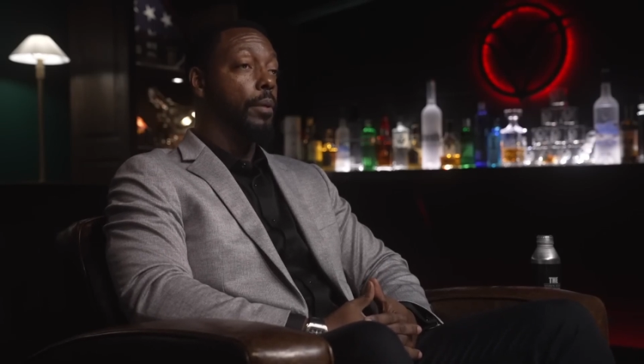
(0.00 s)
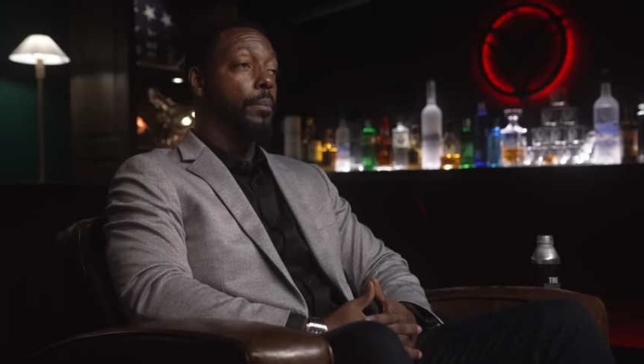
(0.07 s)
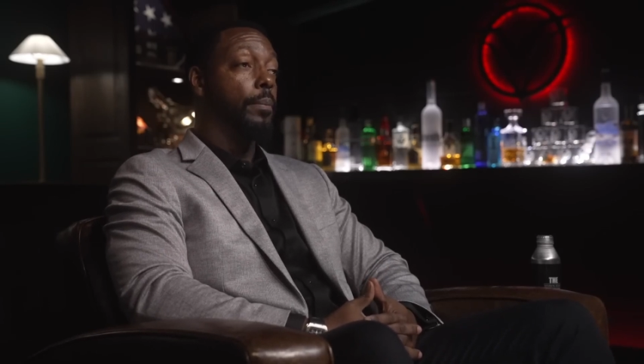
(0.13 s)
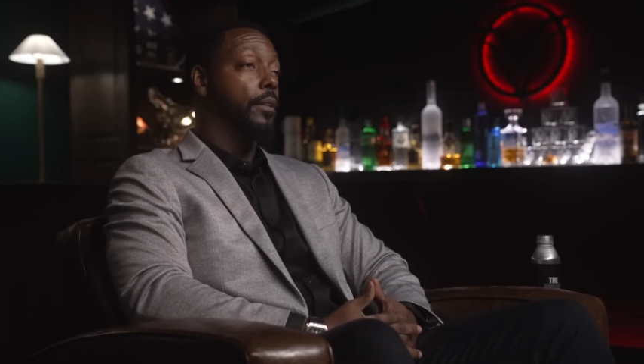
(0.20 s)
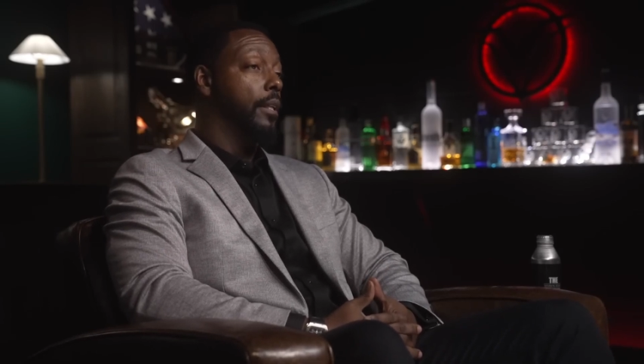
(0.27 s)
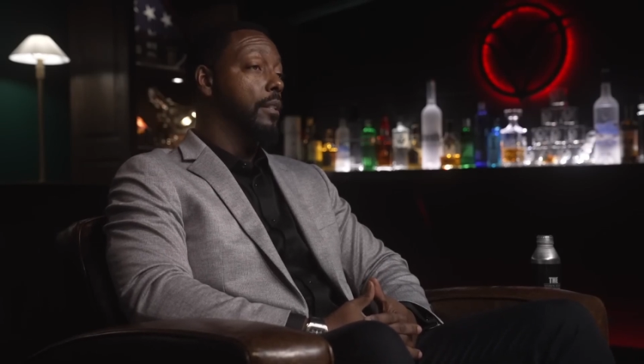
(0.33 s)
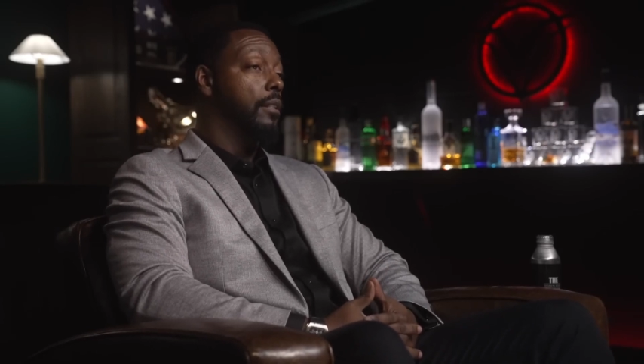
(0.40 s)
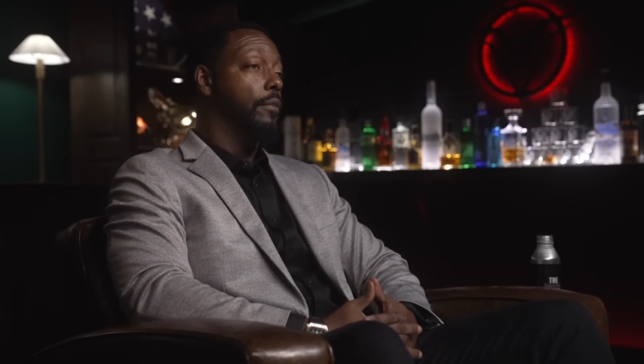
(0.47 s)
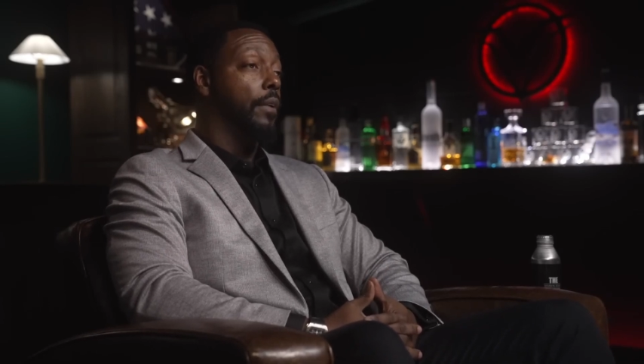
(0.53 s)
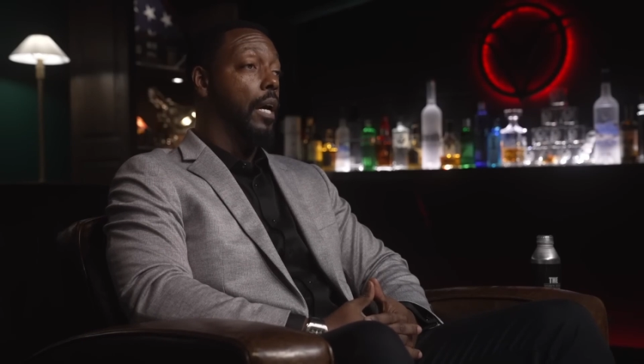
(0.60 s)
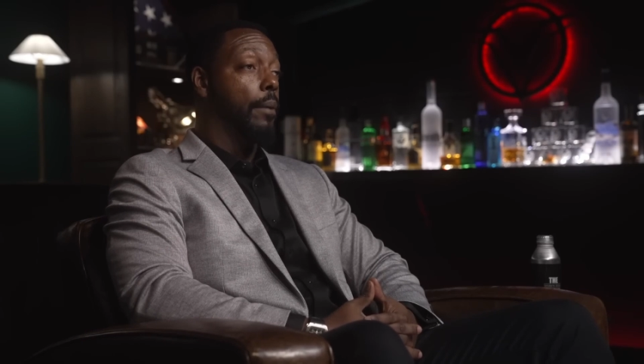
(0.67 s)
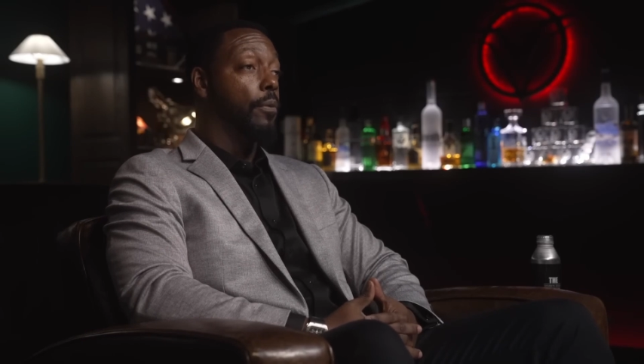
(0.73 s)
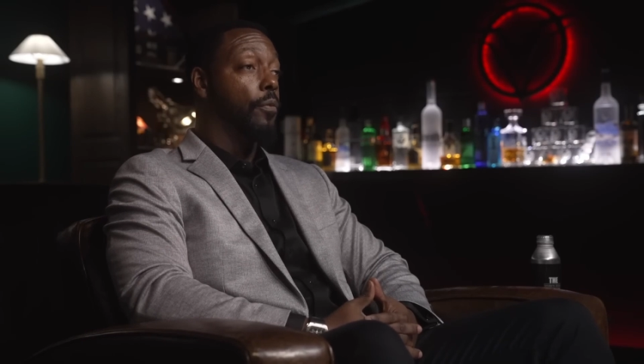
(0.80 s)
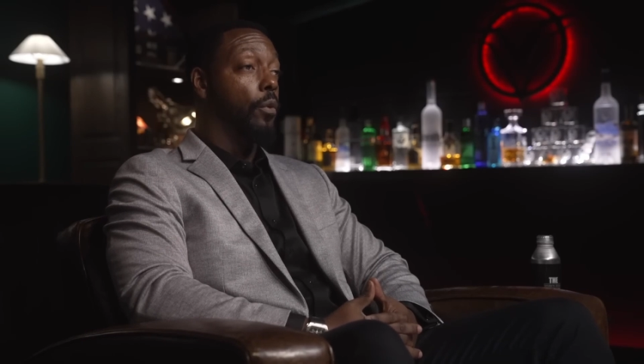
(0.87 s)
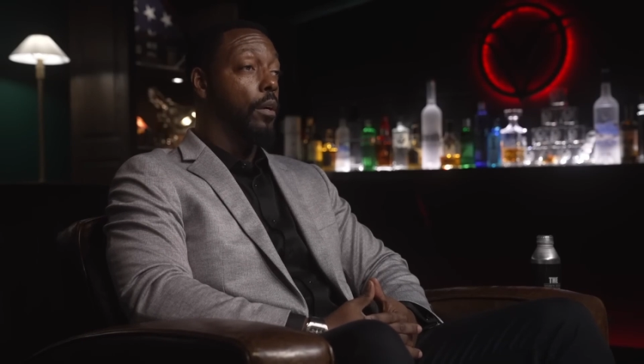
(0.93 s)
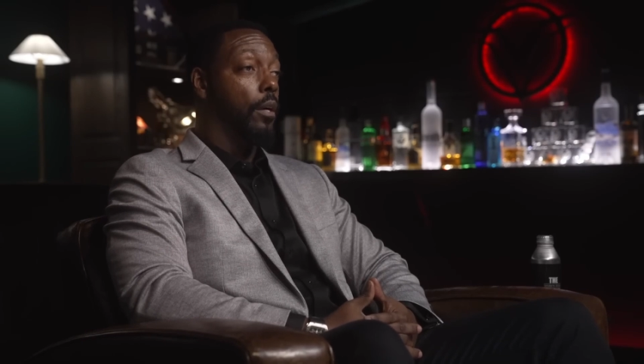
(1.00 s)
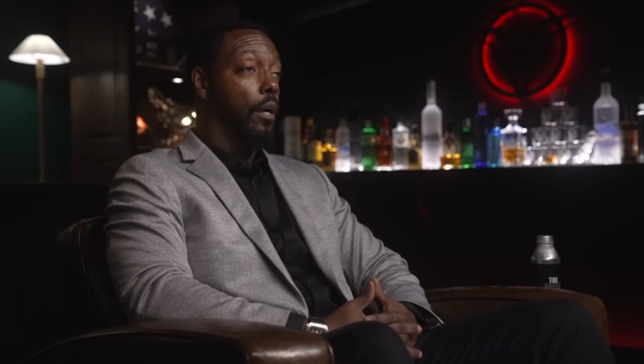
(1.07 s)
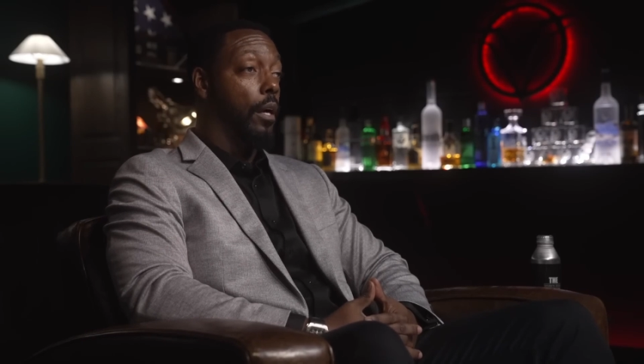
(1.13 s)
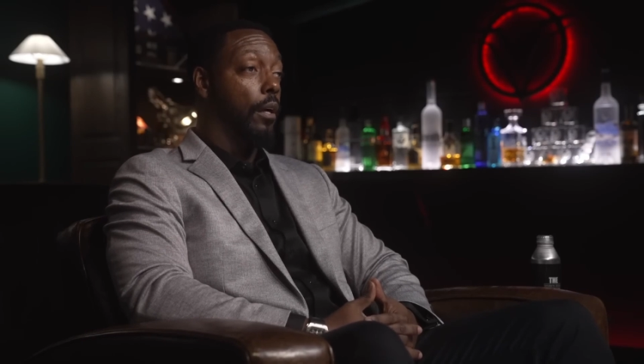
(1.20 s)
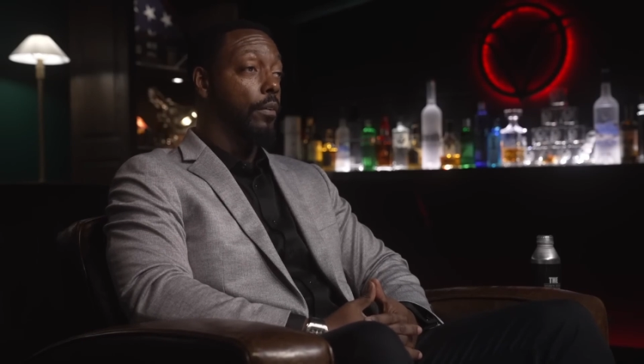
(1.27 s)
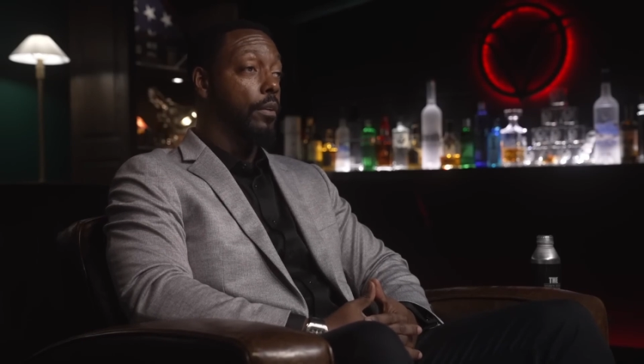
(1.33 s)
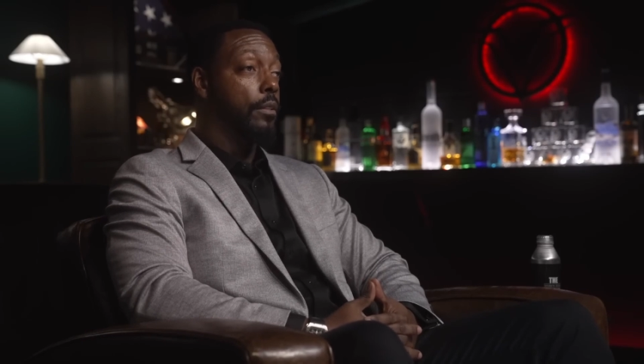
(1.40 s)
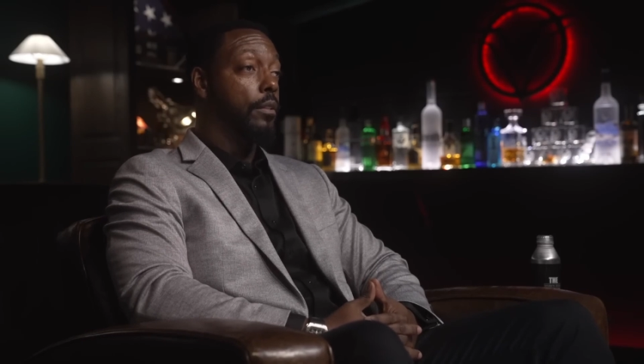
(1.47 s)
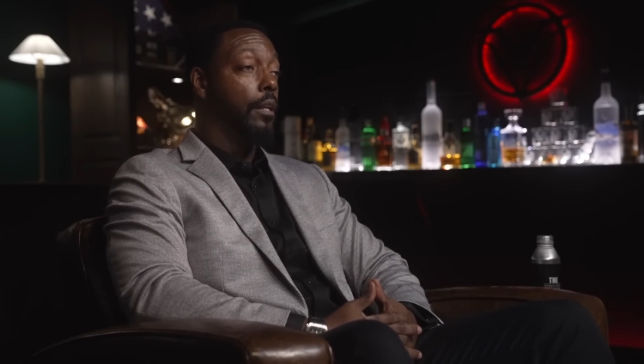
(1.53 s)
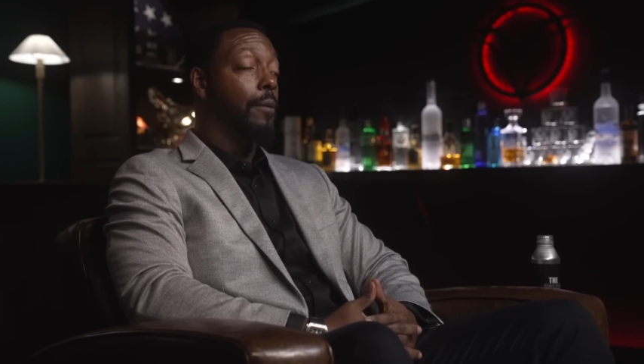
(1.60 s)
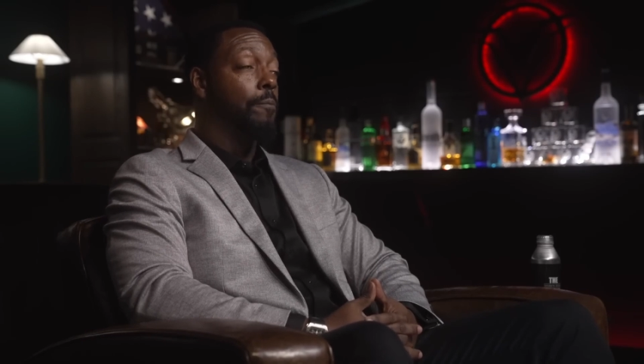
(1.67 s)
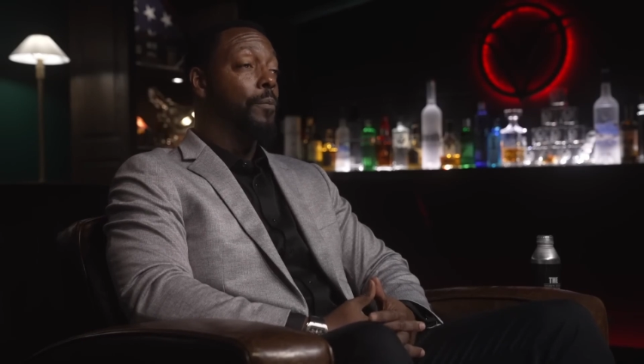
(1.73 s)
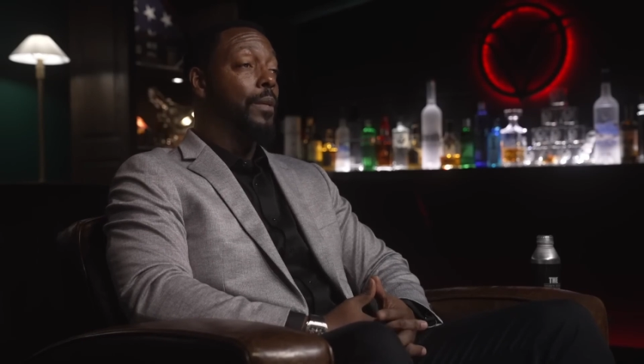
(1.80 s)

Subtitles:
people testifying before Congress.